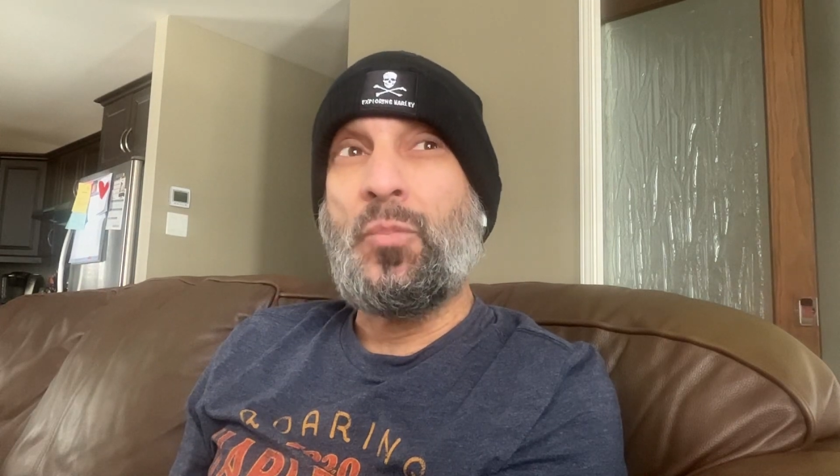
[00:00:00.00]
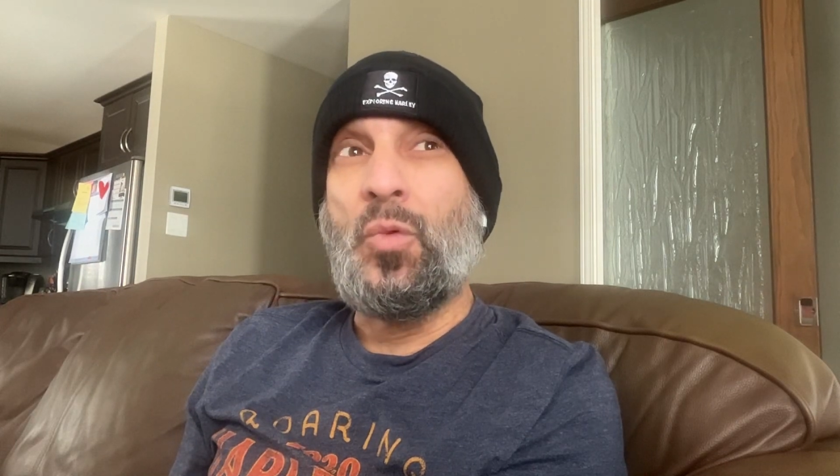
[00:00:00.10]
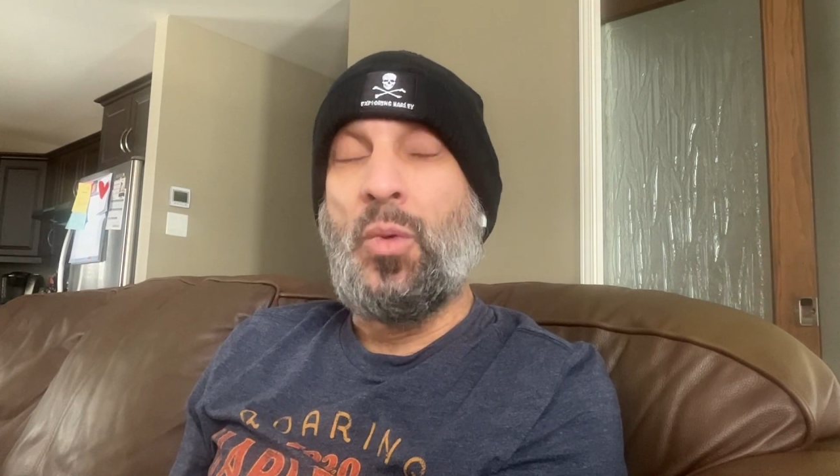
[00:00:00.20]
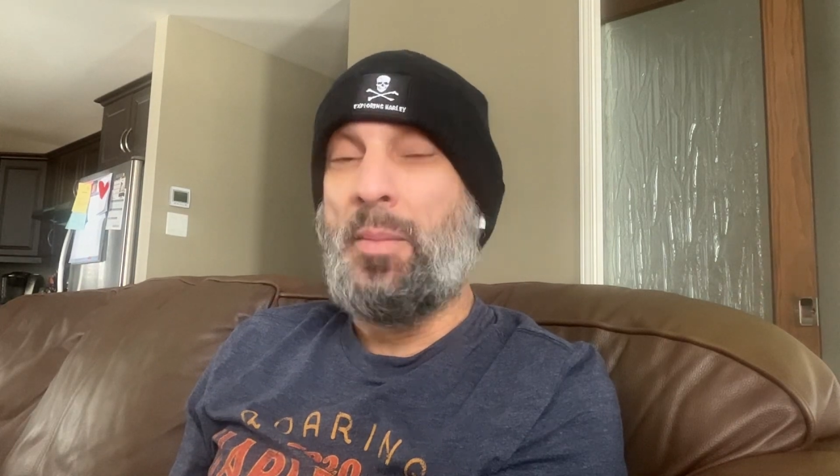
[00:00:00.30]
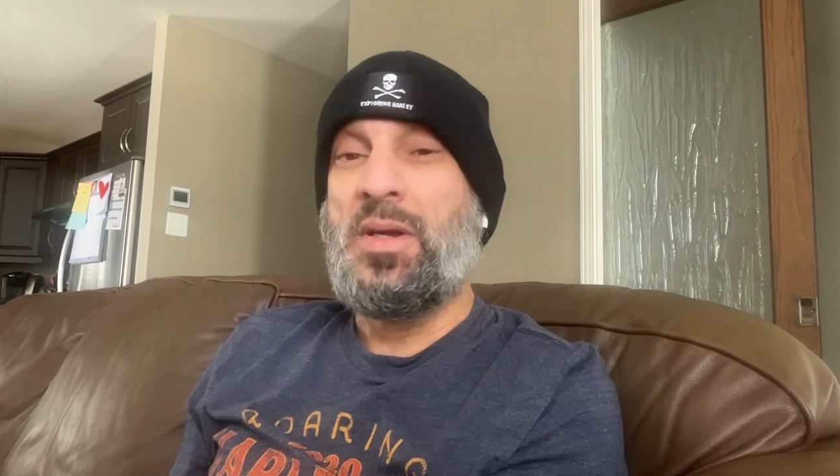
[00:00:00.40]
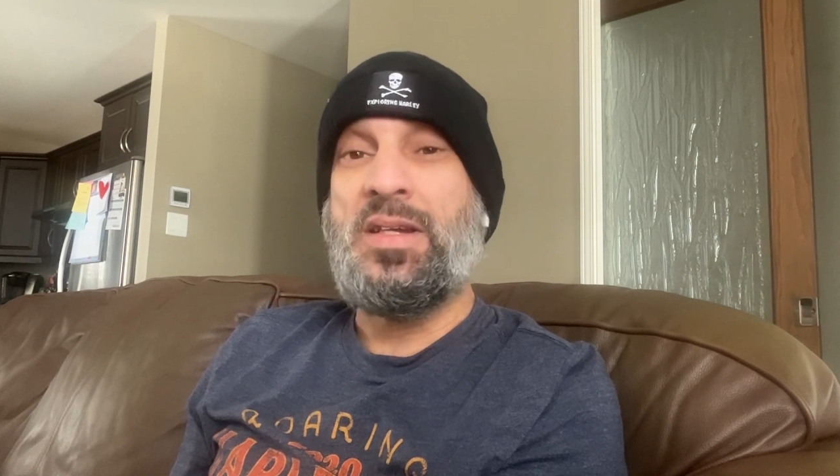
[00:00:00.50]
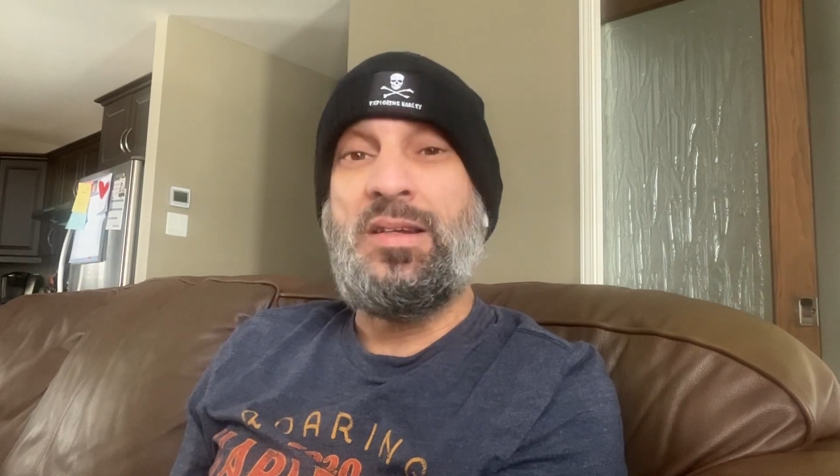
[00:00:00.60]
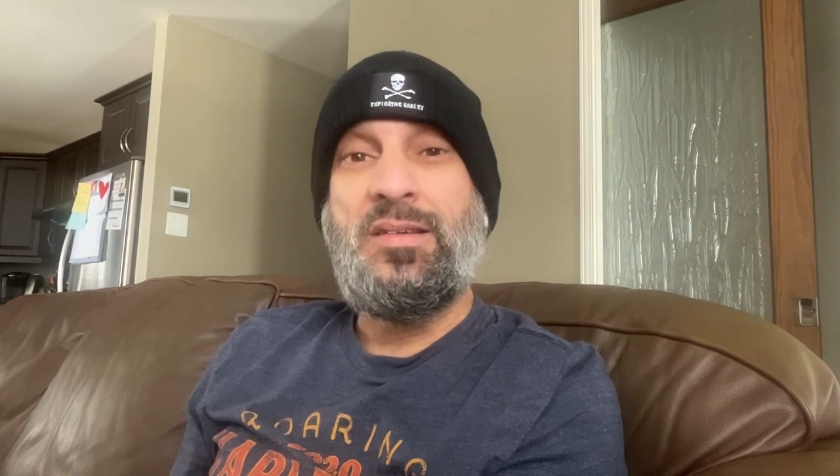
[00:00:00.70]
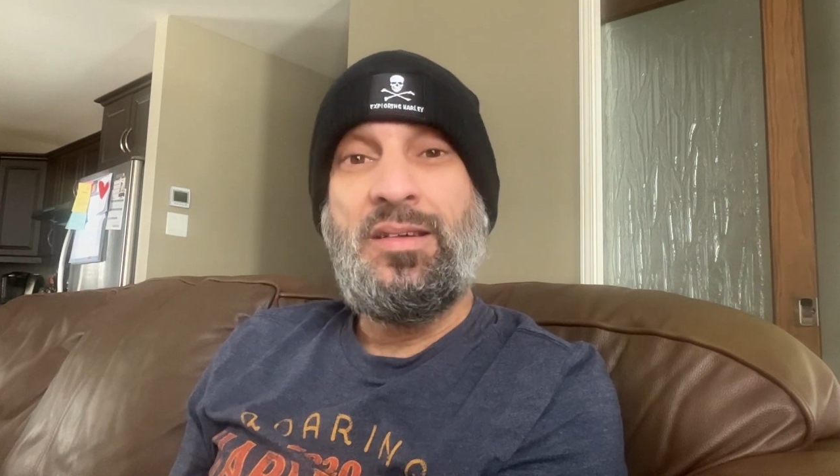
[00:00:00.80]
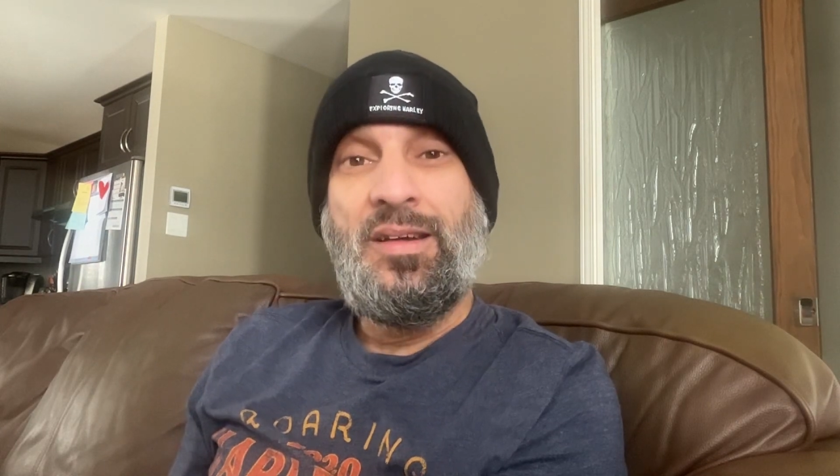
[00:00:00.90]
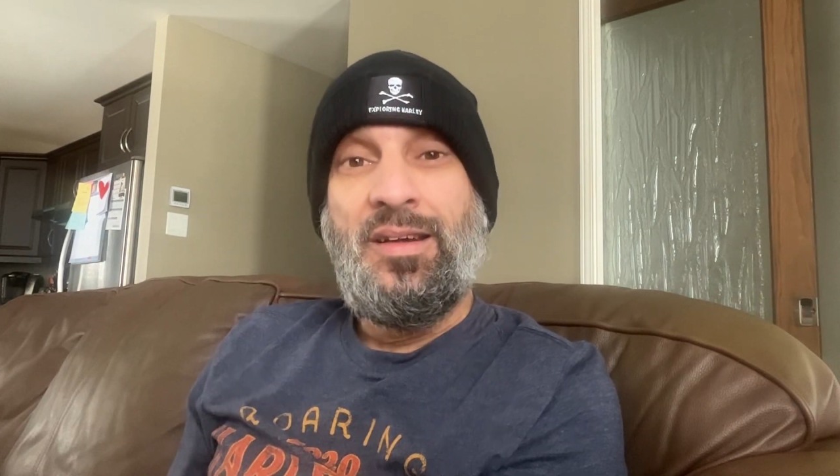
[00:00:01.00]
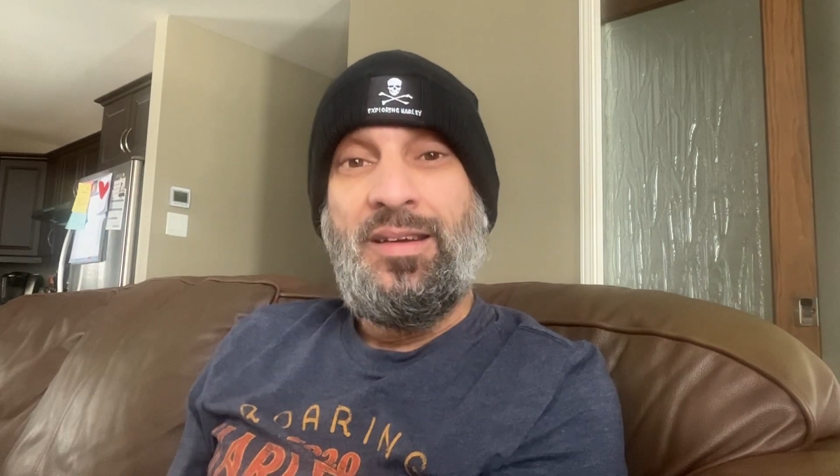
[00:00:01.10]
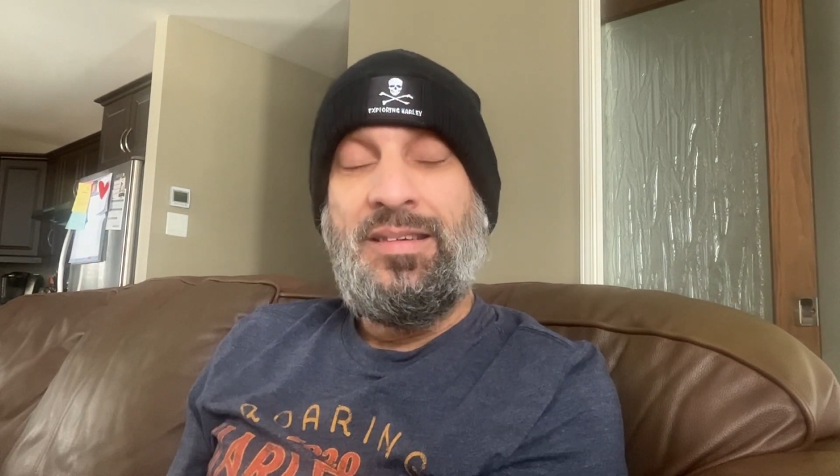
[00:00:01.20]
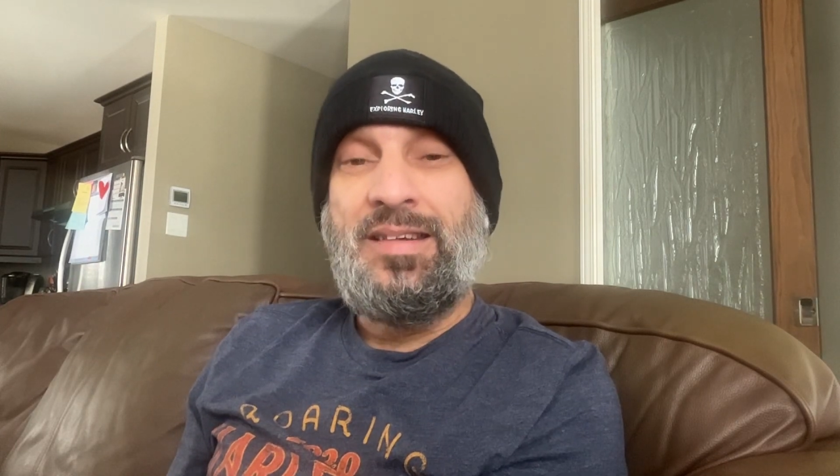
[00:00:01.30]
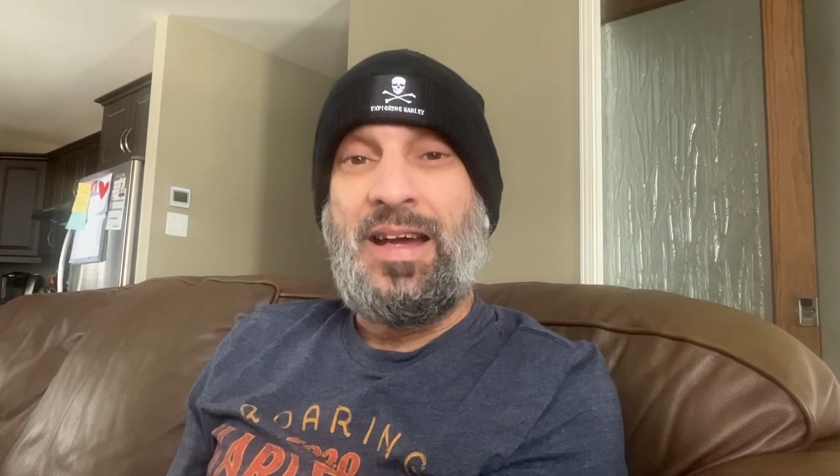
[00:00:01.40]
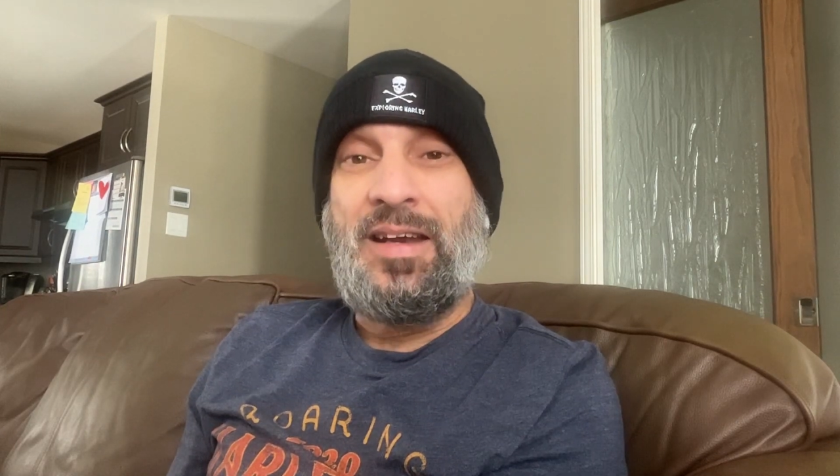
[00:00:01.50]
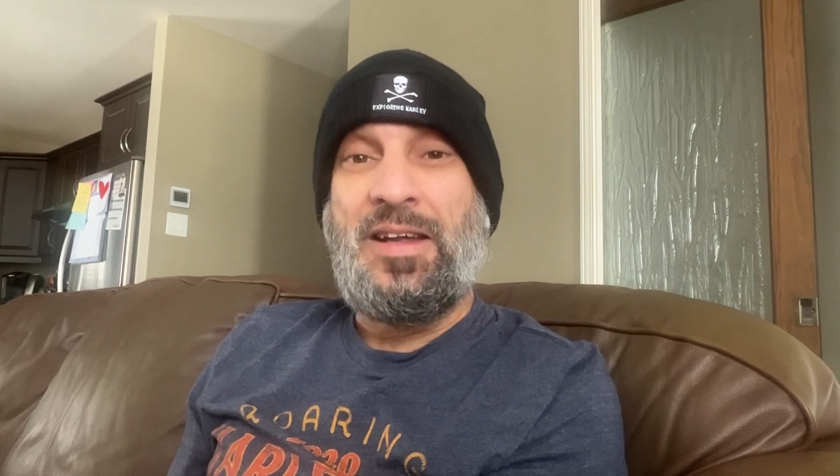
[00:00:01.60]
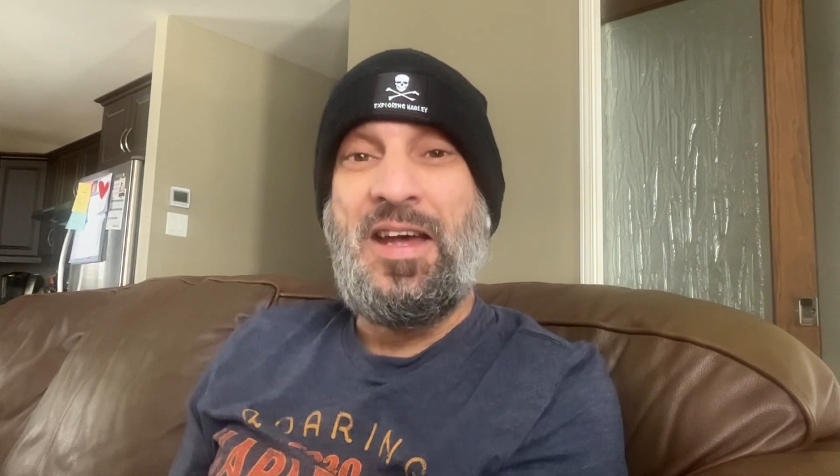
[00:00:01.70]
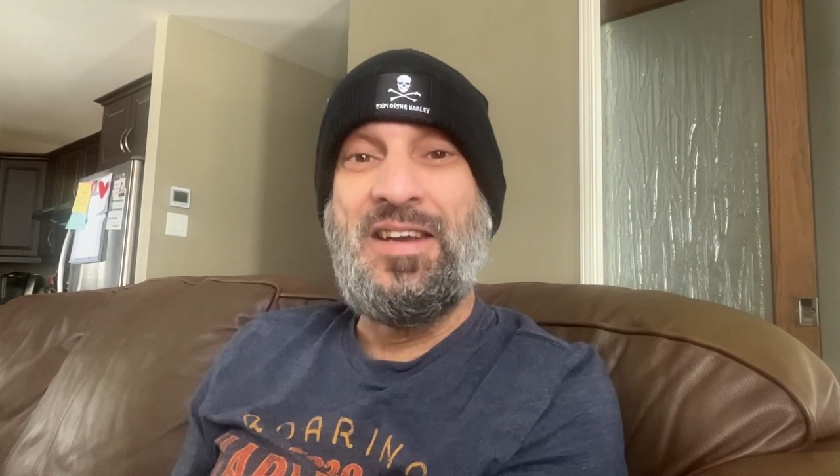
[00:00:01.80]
remedy that